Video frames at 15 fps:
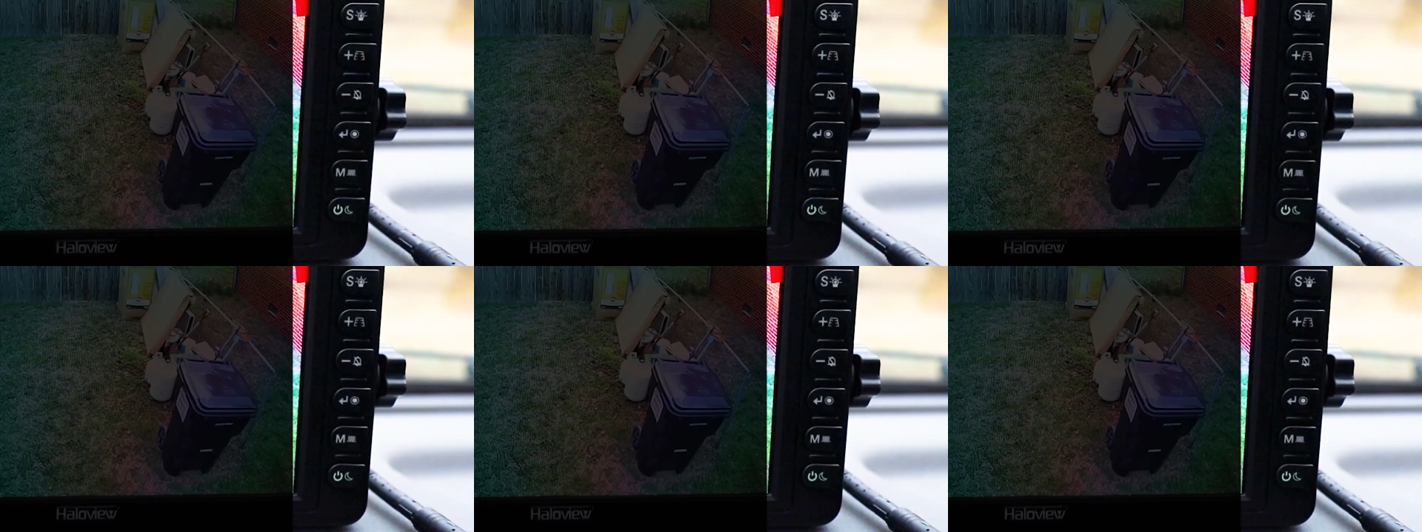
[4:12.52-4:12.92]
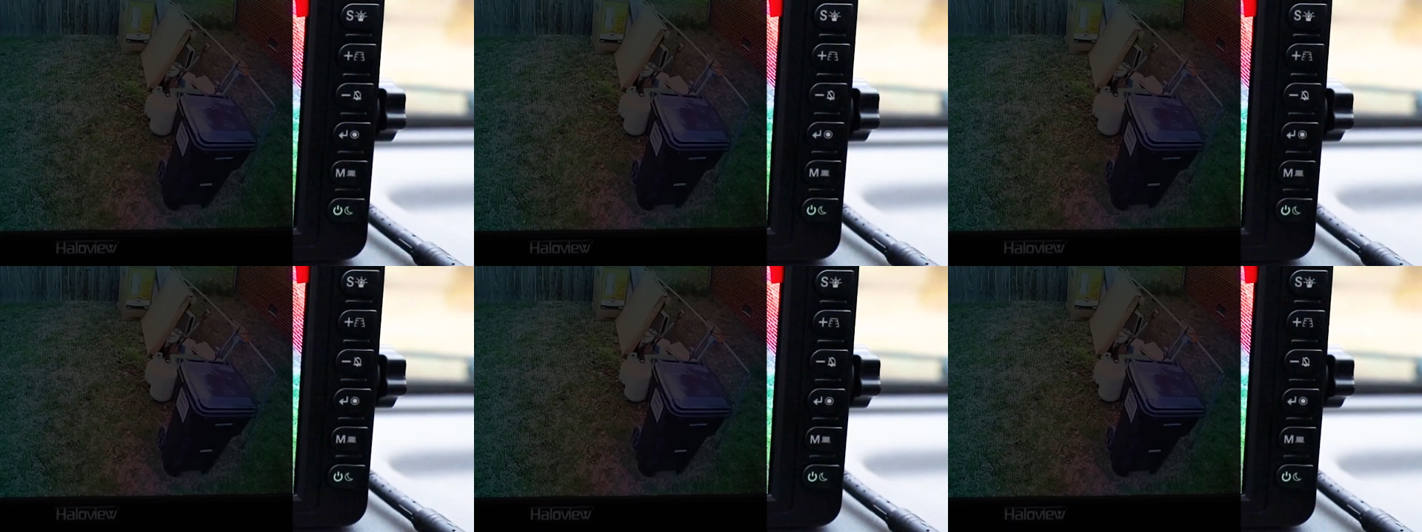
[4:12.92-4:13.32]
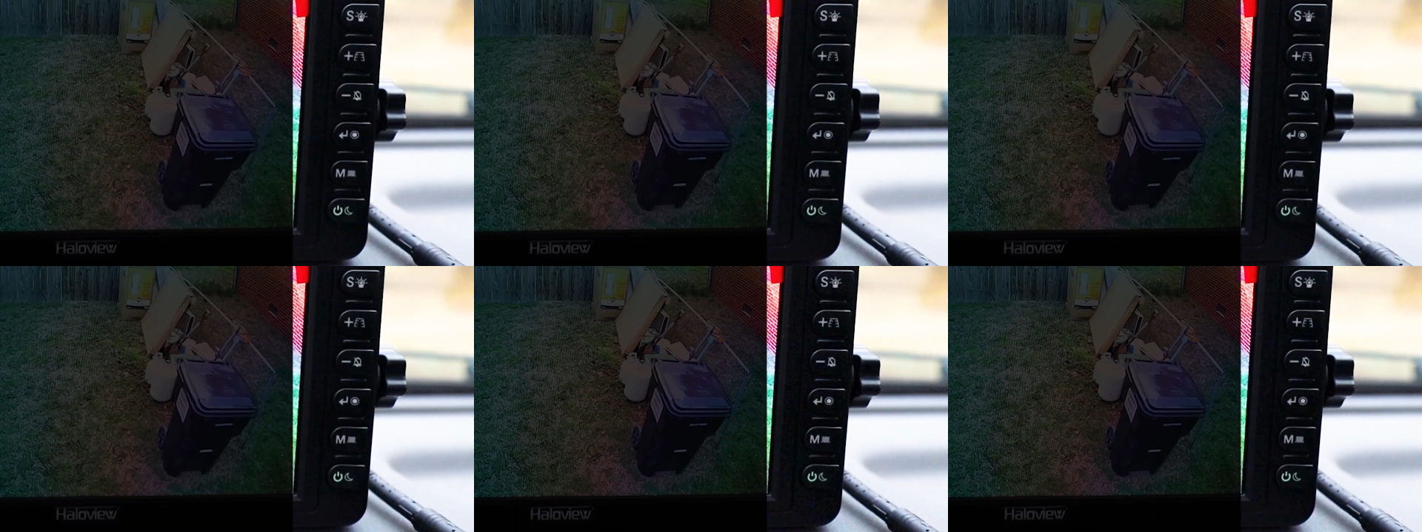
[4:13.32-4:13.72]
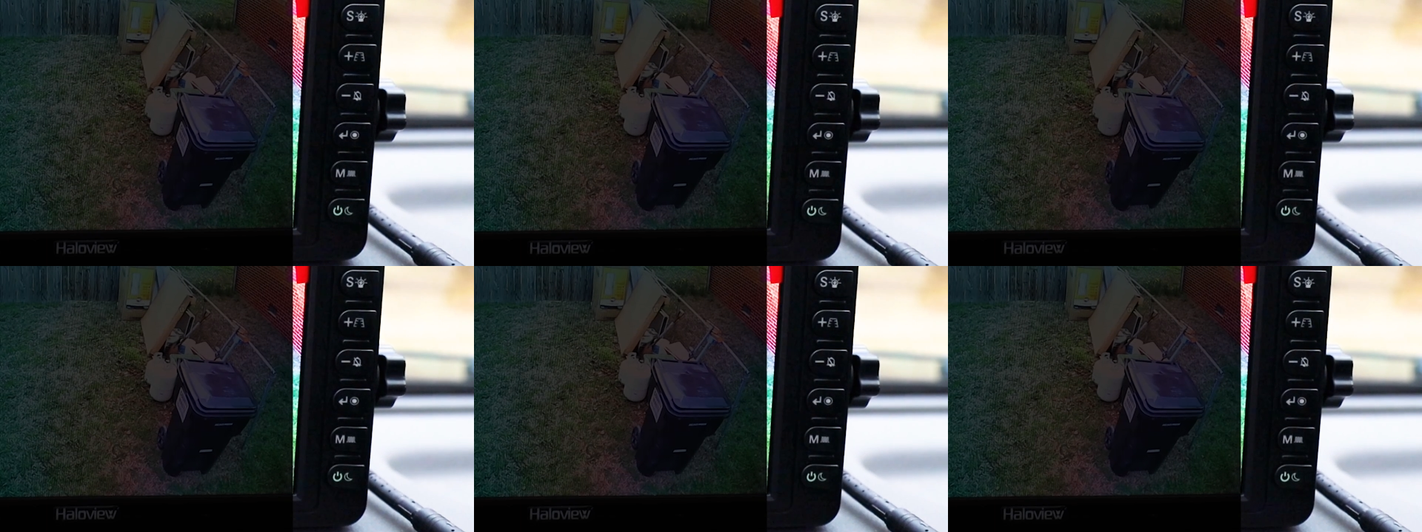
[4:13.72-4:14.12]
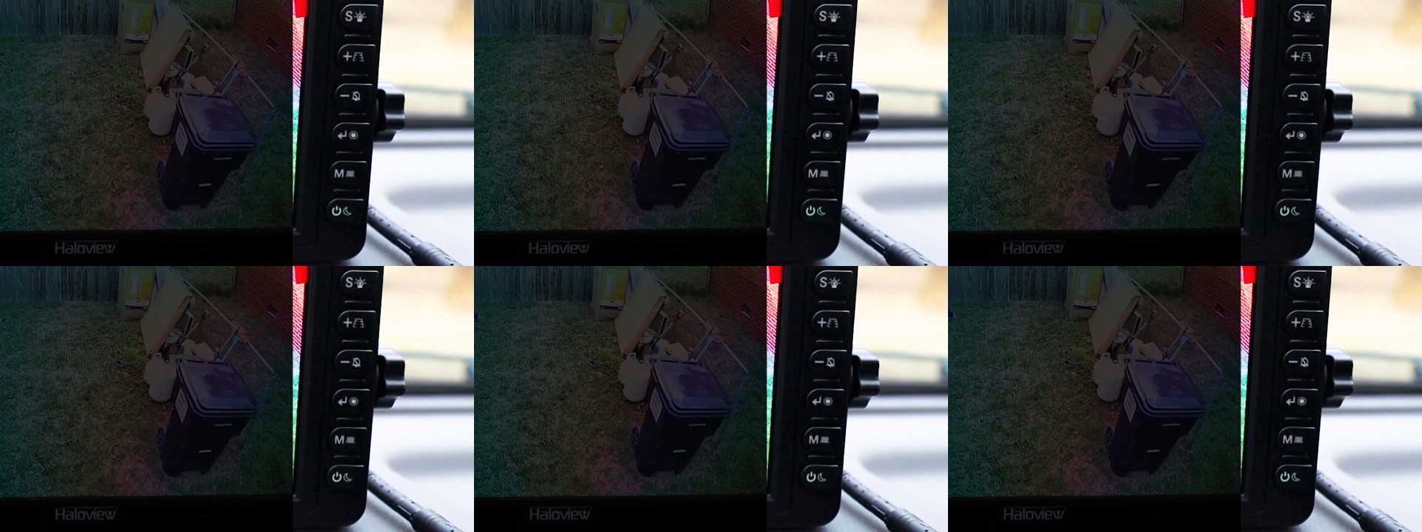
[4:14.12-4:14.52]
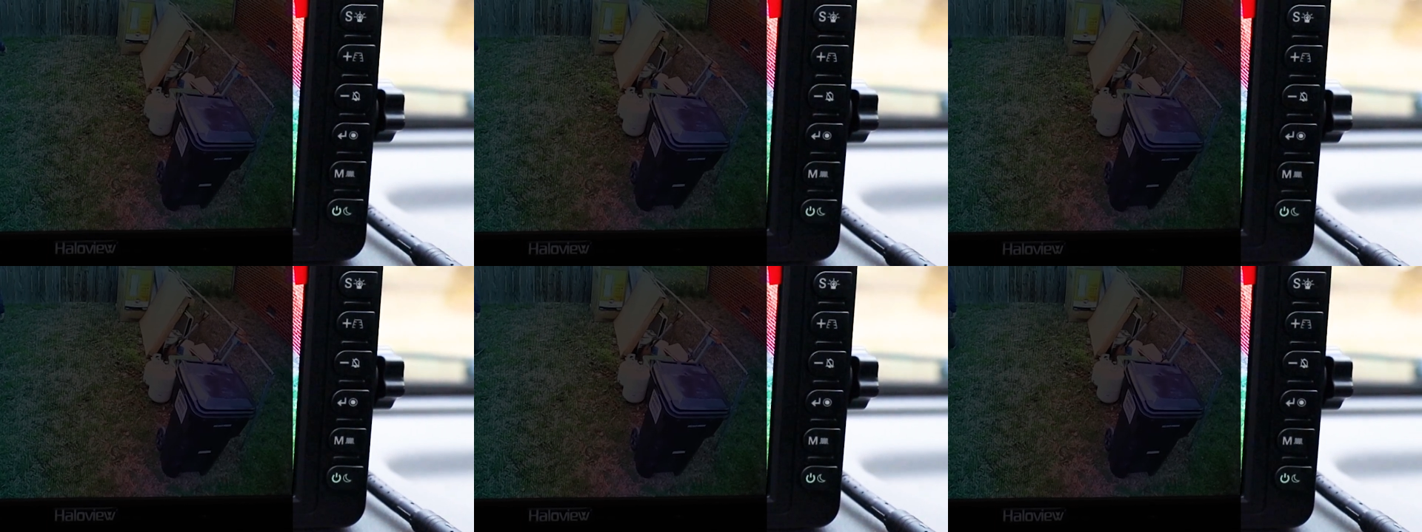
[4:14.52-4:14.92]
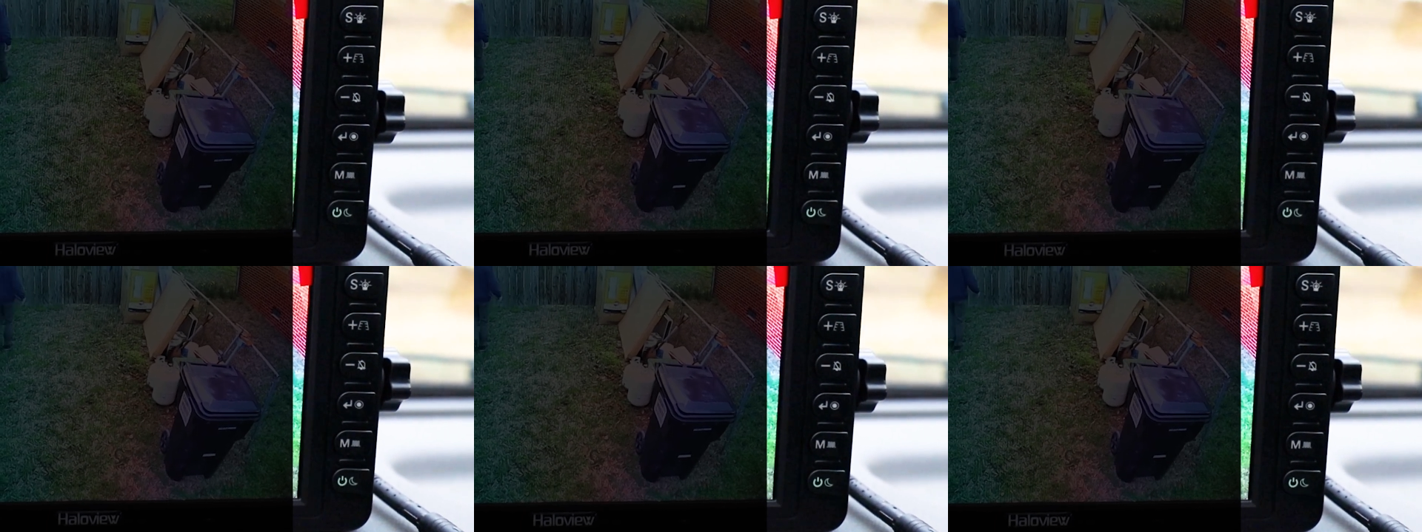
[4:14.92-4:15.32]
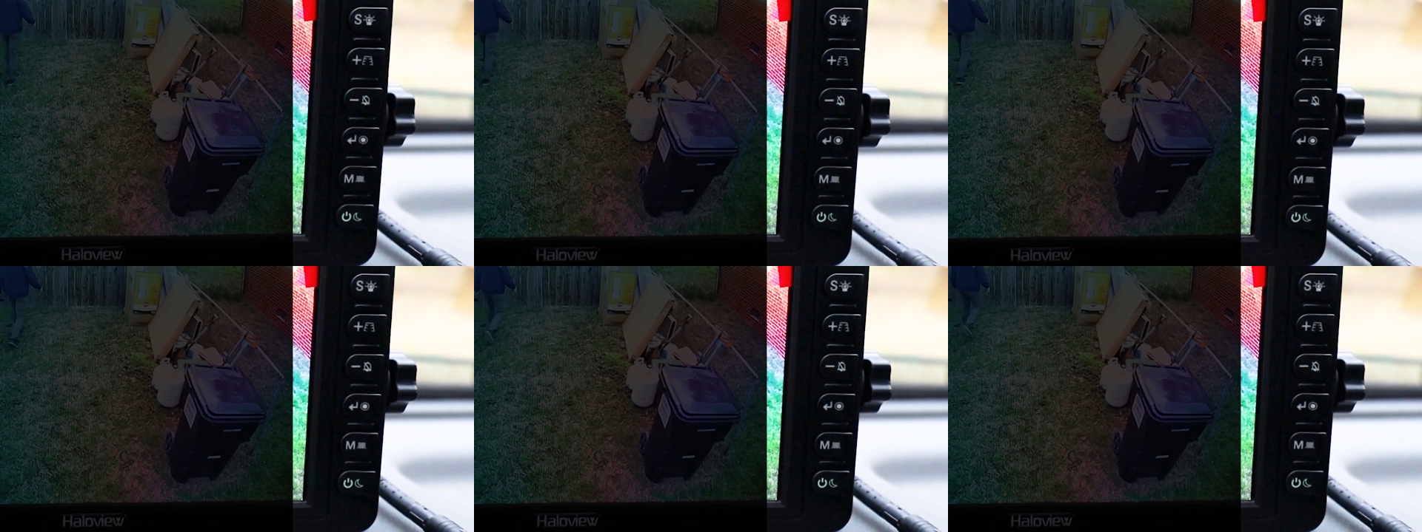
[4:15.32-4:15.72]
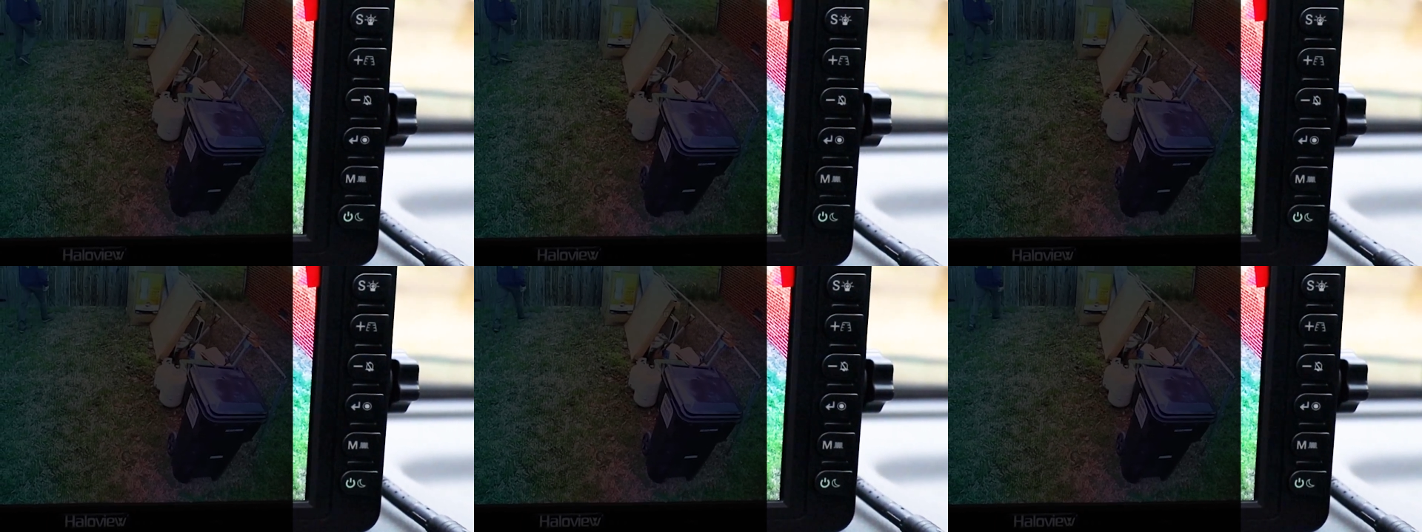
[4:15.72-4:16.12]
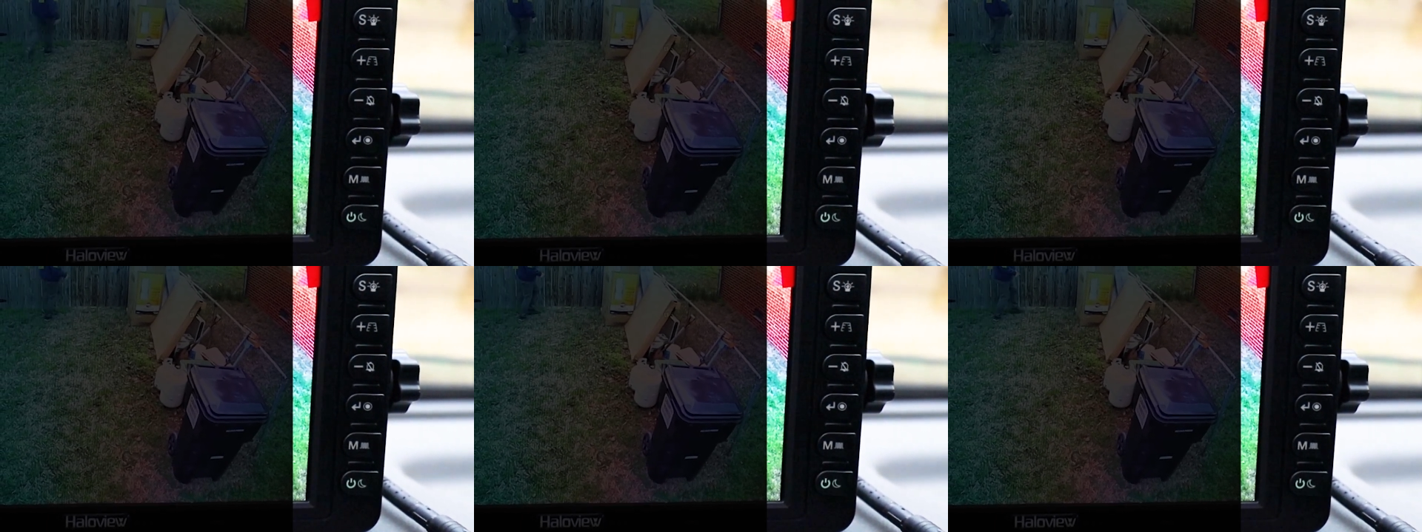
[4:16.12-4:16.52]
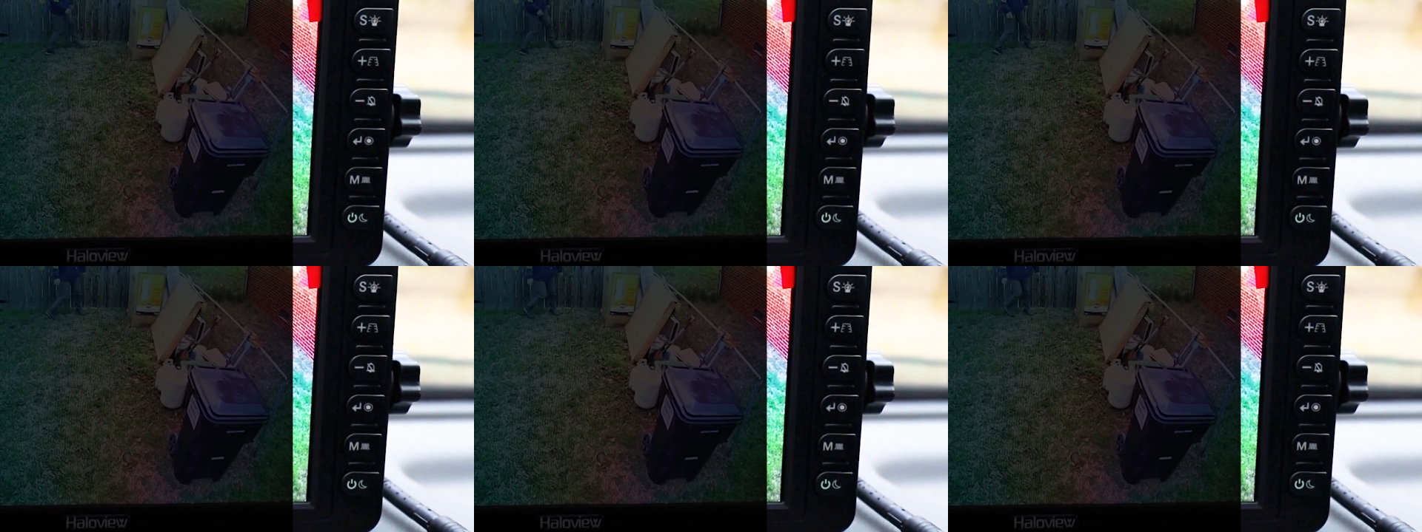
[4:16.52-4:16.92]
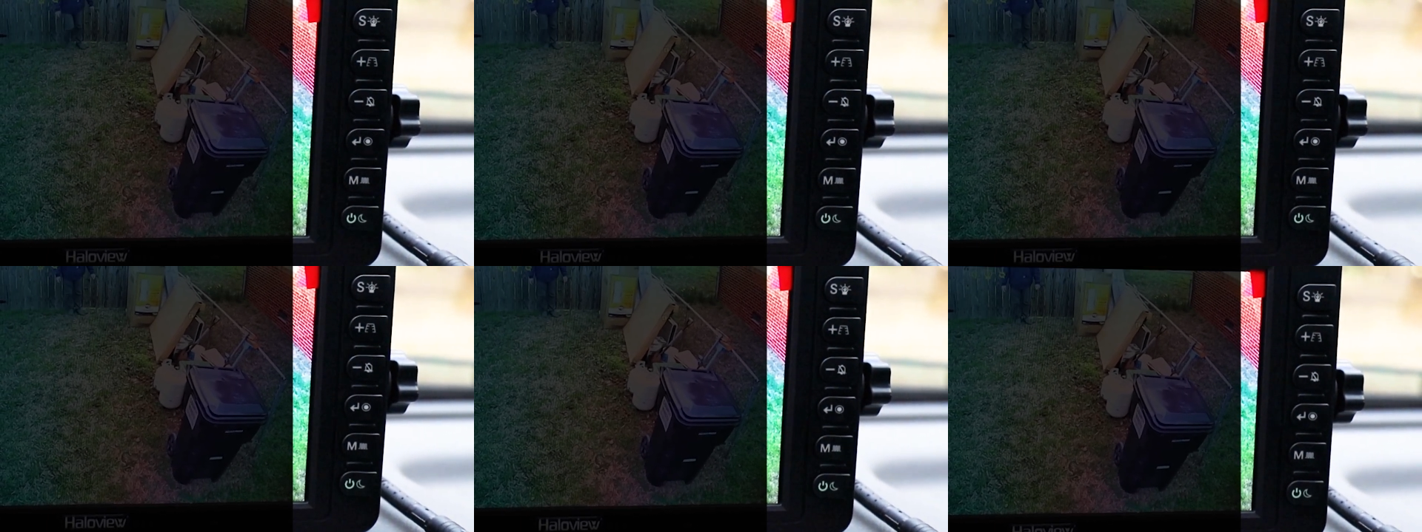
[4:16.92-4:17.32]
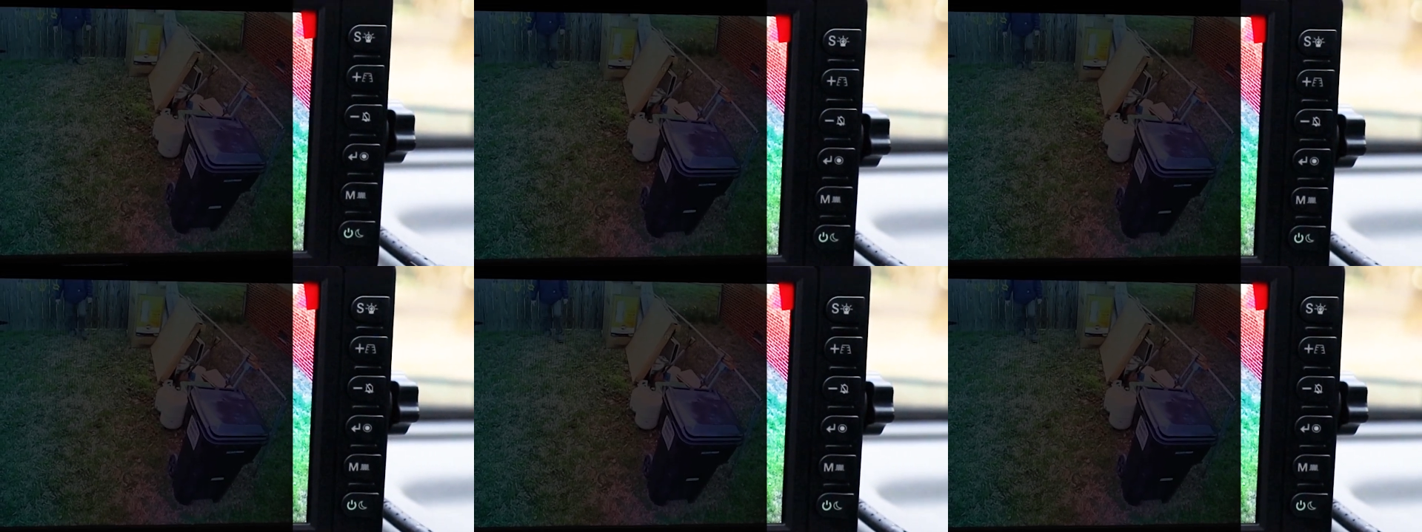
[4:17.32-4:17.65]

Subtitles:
Nobody's mouth can be seen.